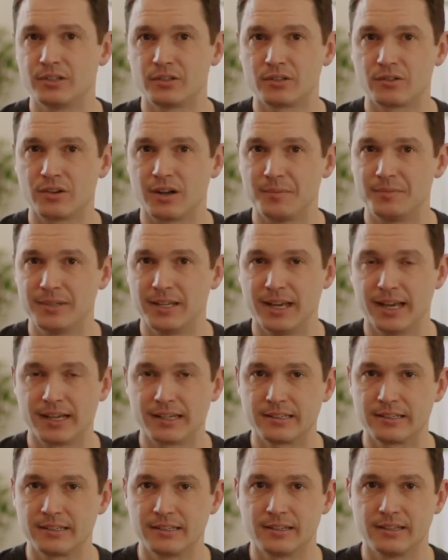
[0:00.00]
scrub
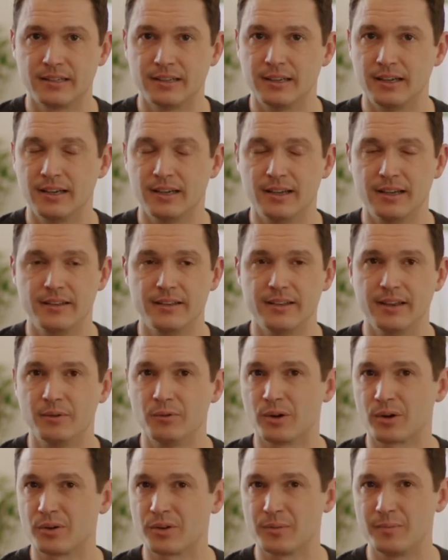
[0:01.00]
techs that
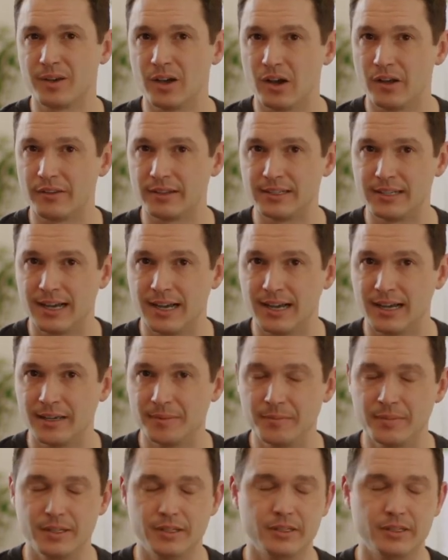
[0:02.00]
work with me all the time.